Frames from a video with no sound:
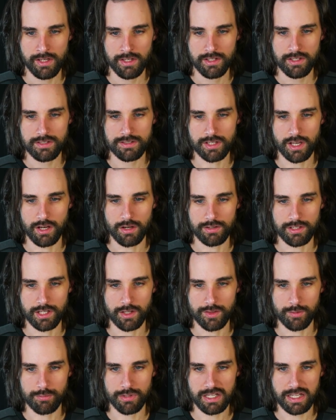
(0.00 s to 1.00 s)
So, you
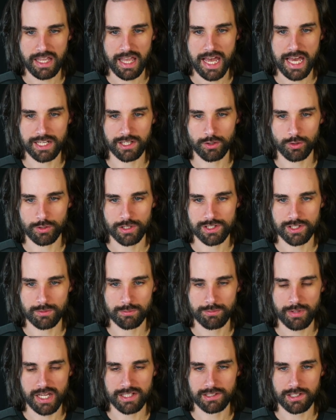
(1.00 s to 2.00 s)
know, the big categories to
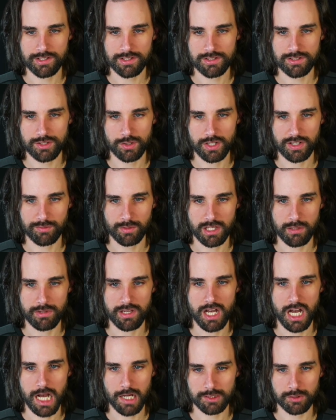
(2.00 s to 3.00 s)
pay attention to are definitely
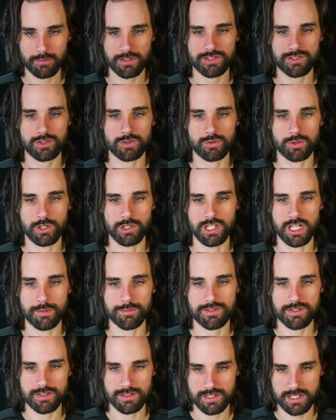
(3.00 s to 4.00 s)
going to be optimistic
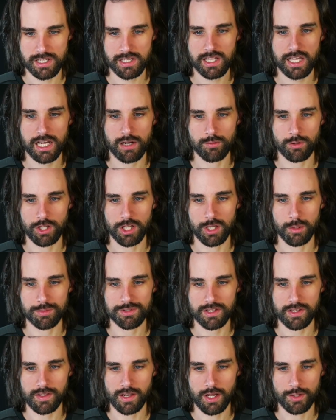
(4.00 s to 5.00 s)
rollups, Z K
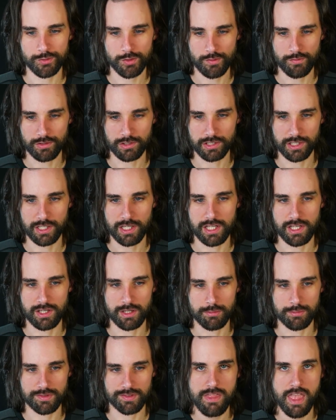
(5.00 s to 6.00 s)
rollups, and then also
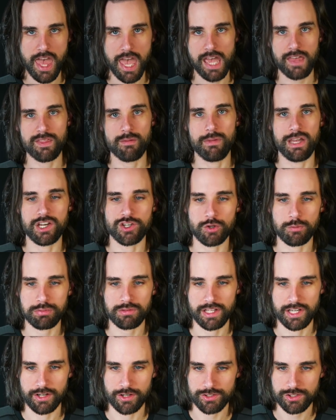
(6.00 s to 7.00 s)
Validiums, and the major
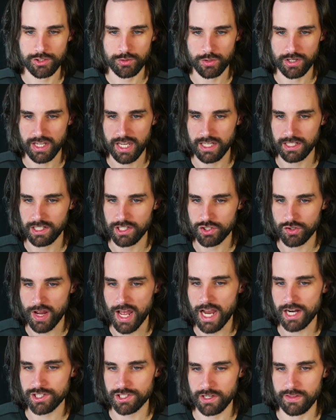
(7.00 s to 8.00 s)
players who are gaining
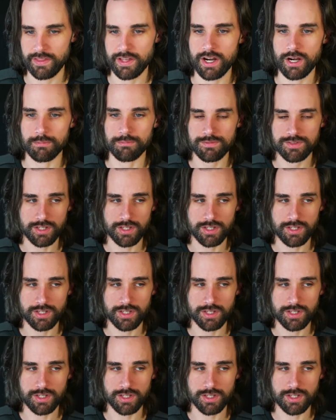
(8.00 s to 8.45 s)
traction in there.